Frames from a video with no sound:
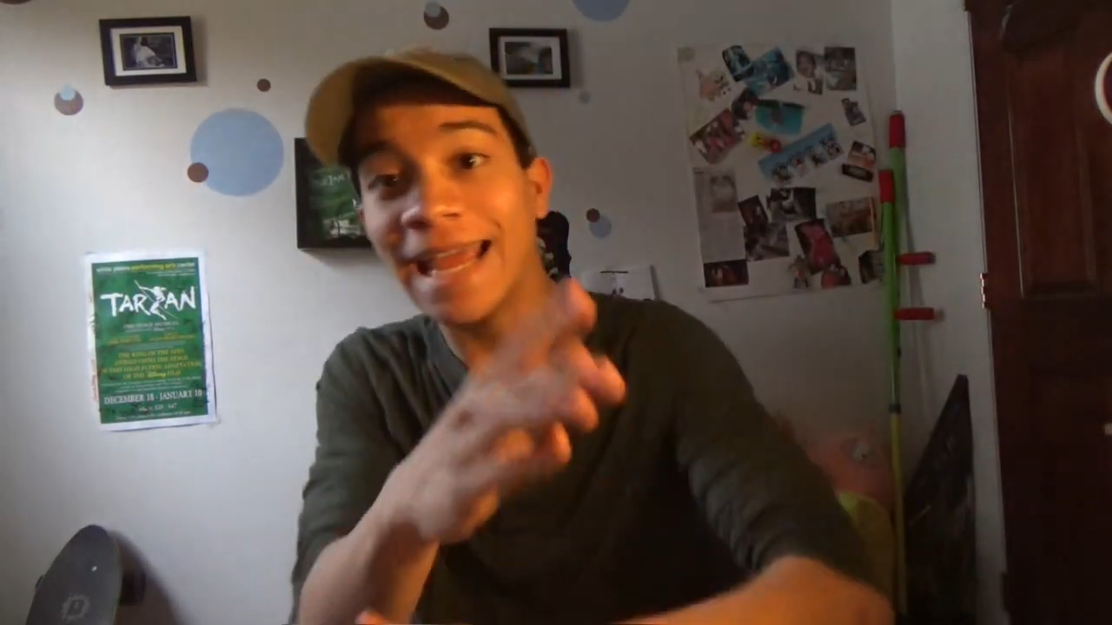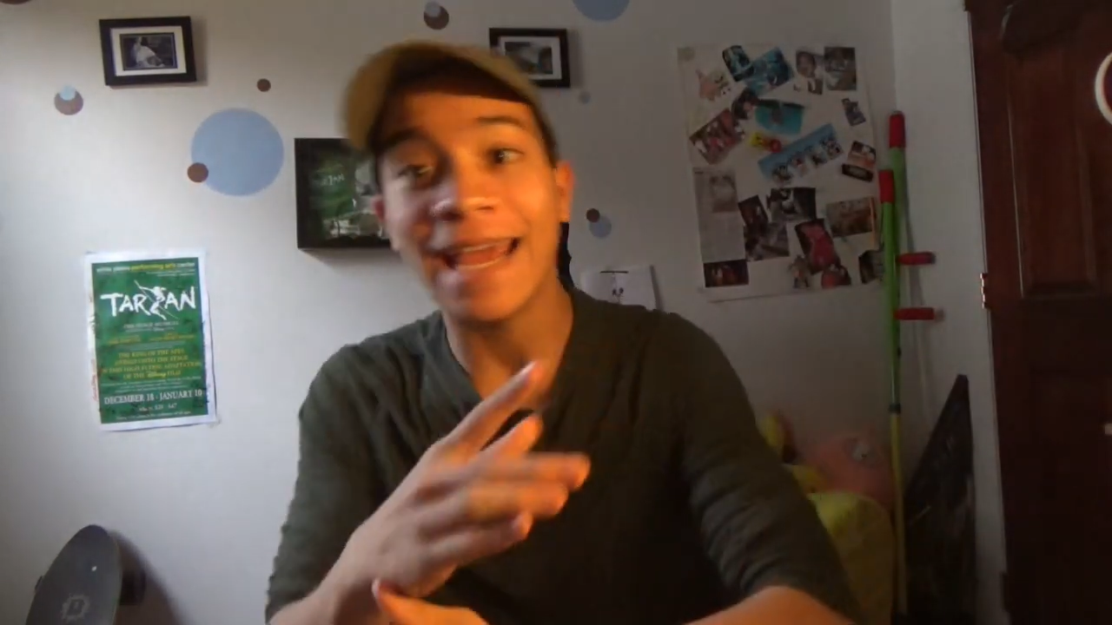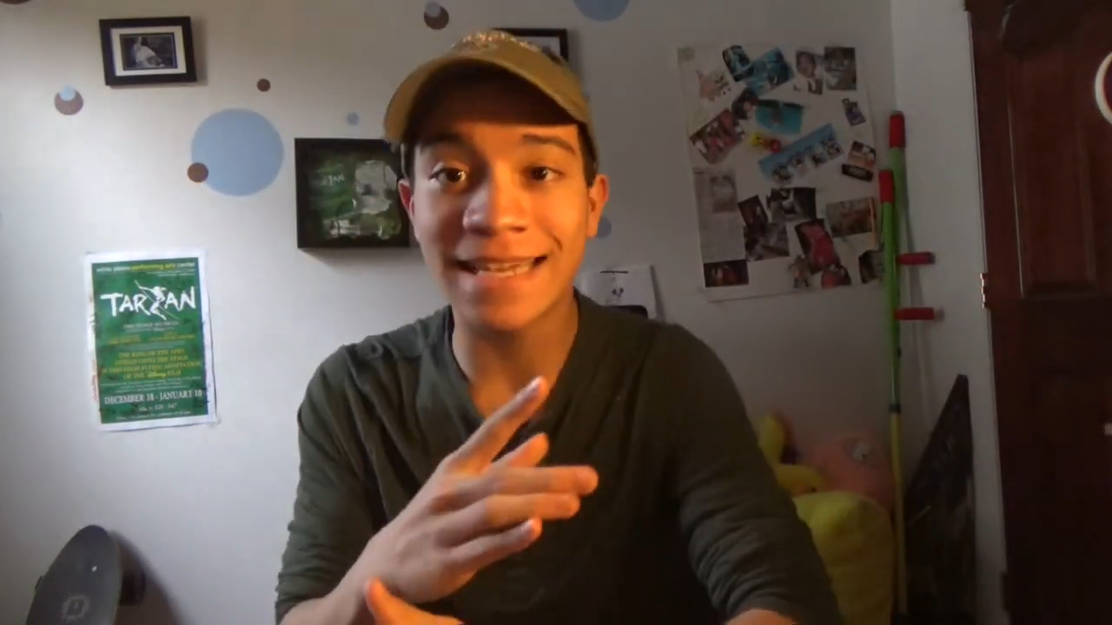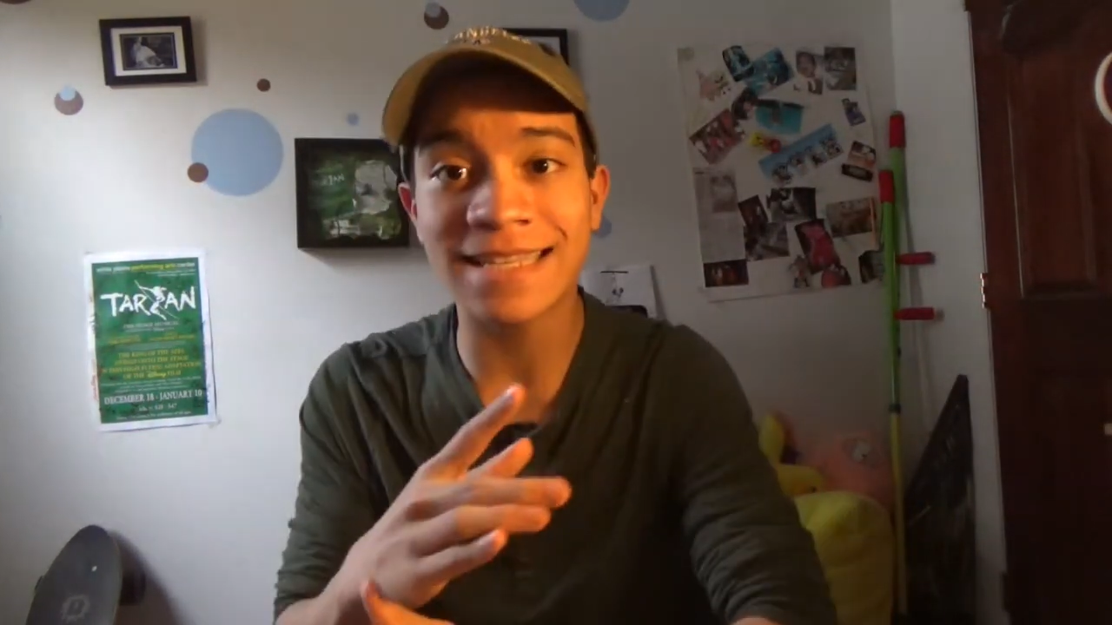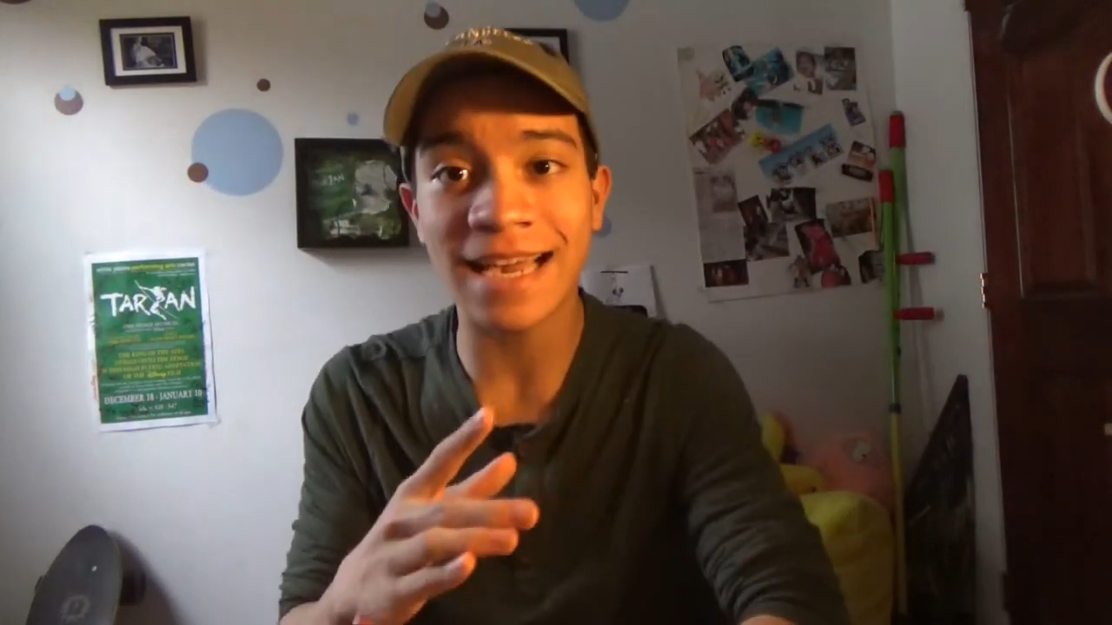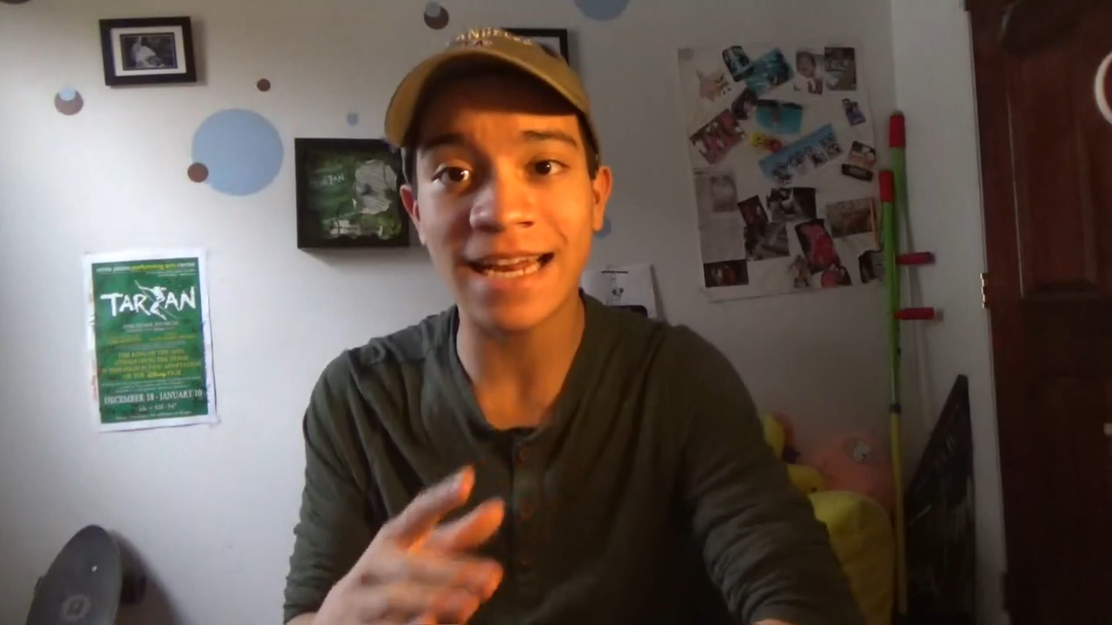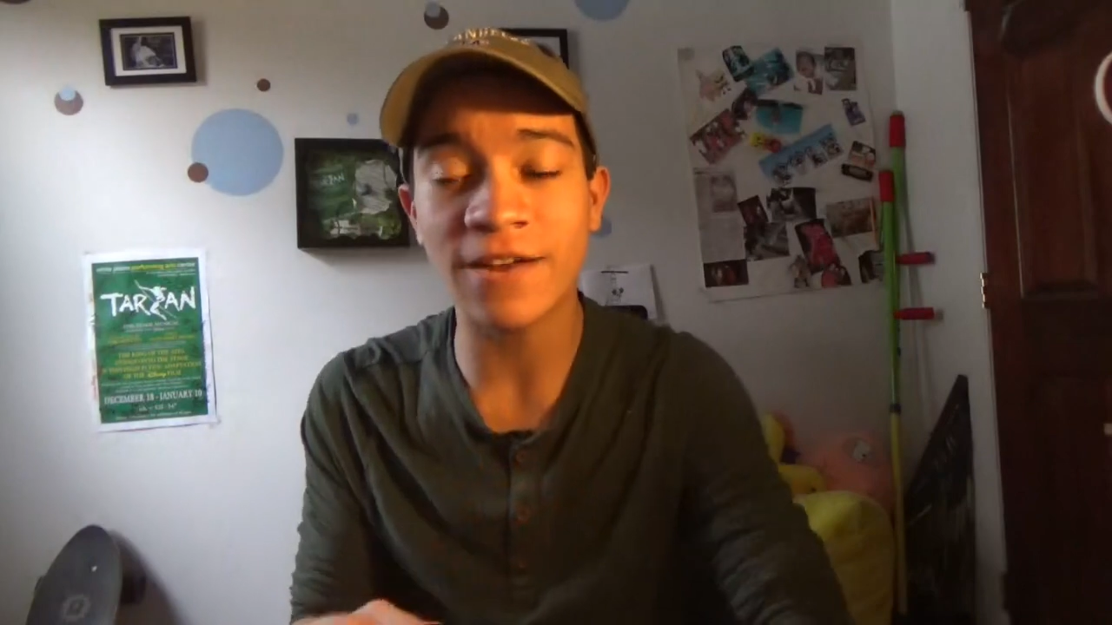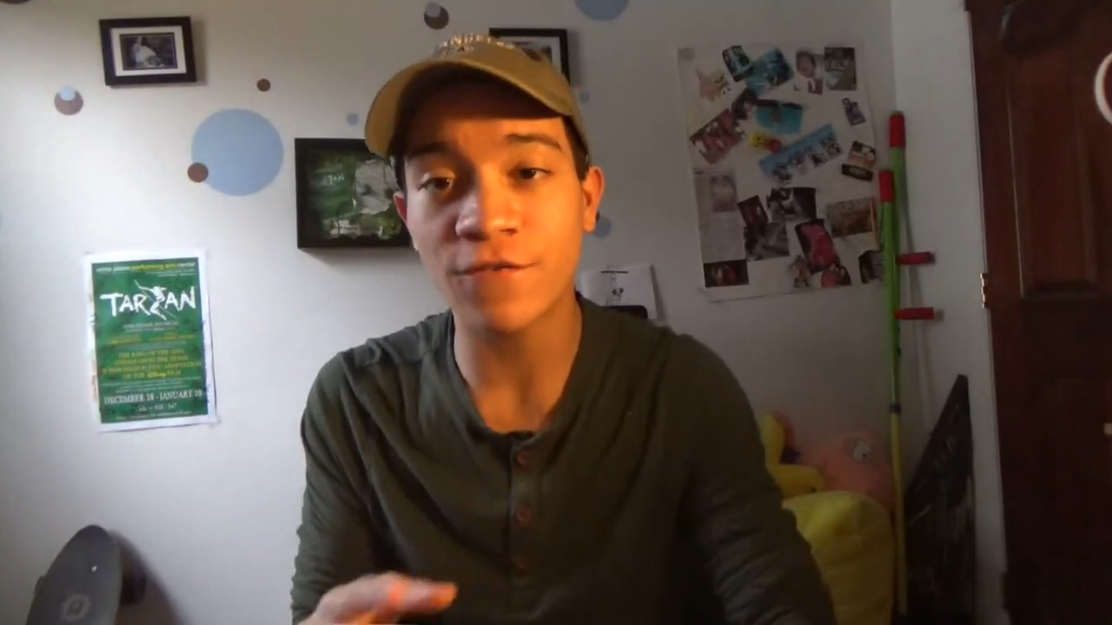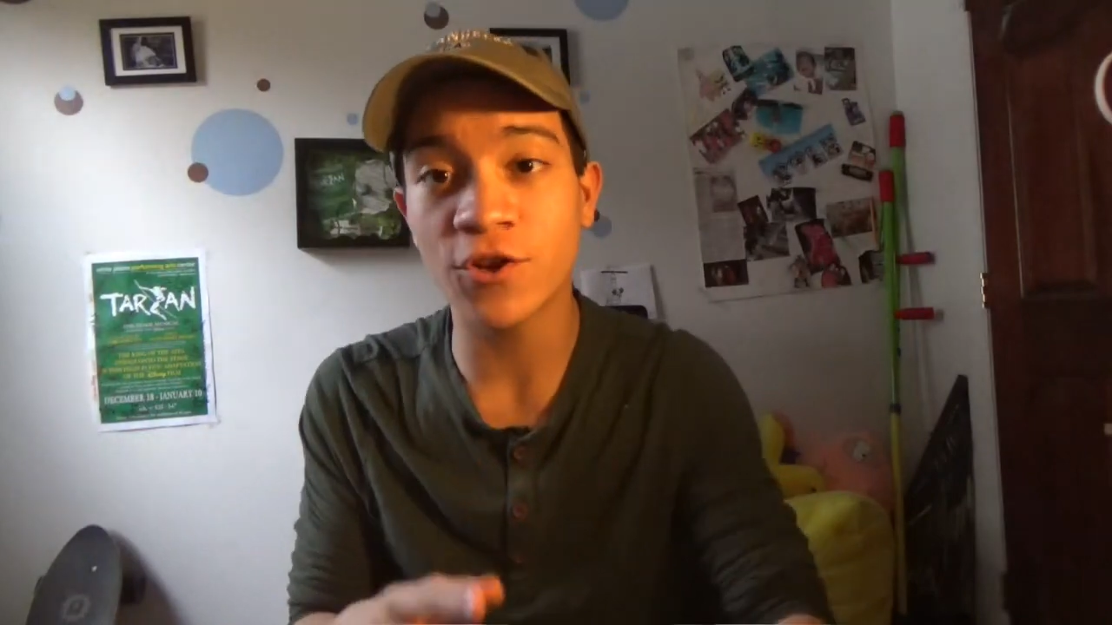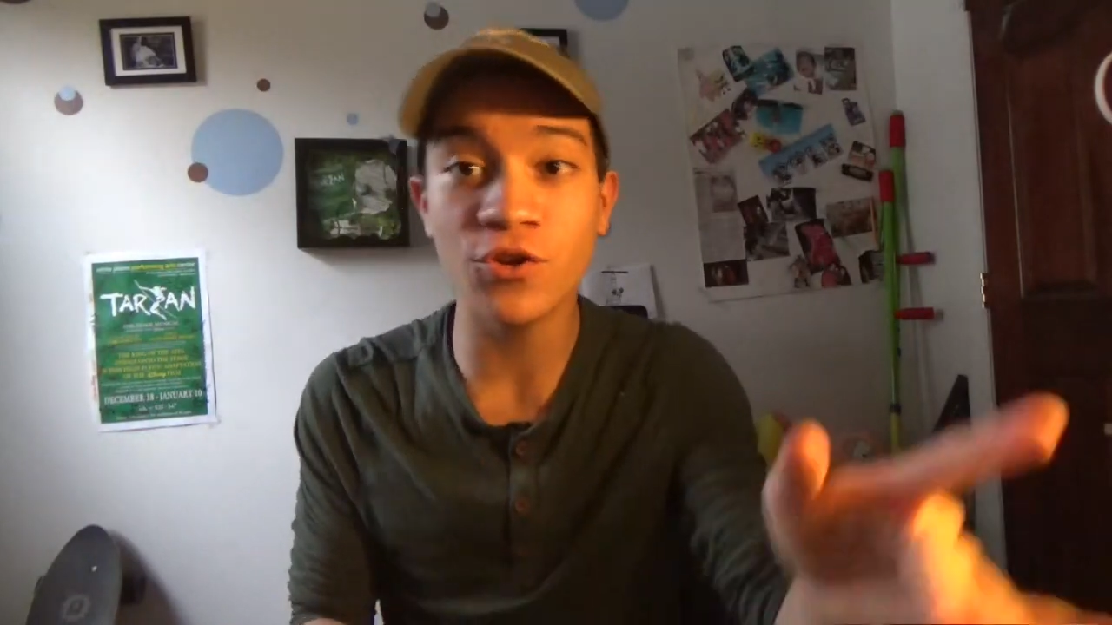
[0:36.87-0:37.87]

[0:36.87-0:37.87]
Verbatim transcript: excited for